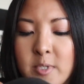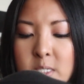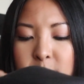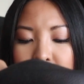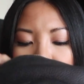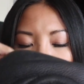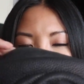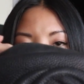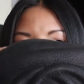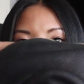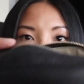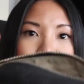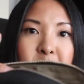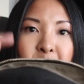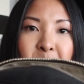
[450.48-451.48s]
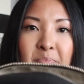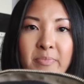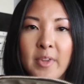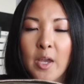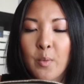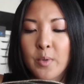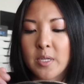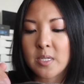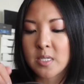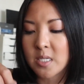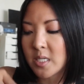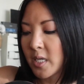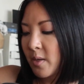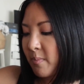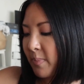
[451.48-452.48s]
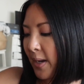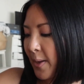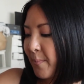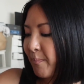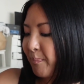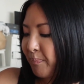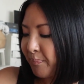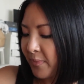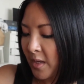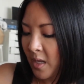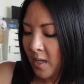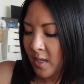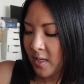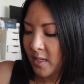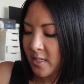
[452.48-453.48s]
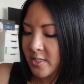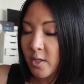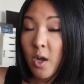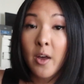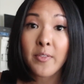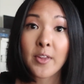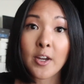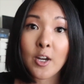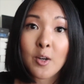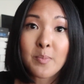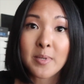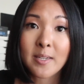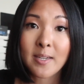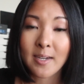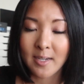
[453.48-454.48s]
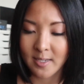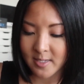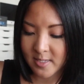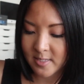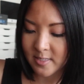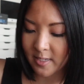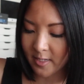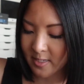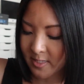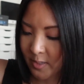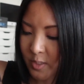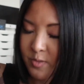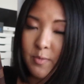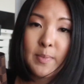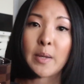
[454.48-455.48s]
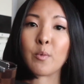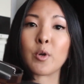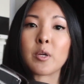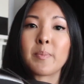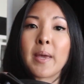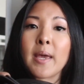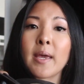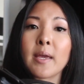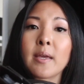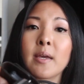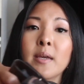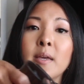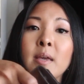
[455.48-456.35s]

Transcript: just because I wouldn't need it, but it's on there because, like I said, it's from my work bag.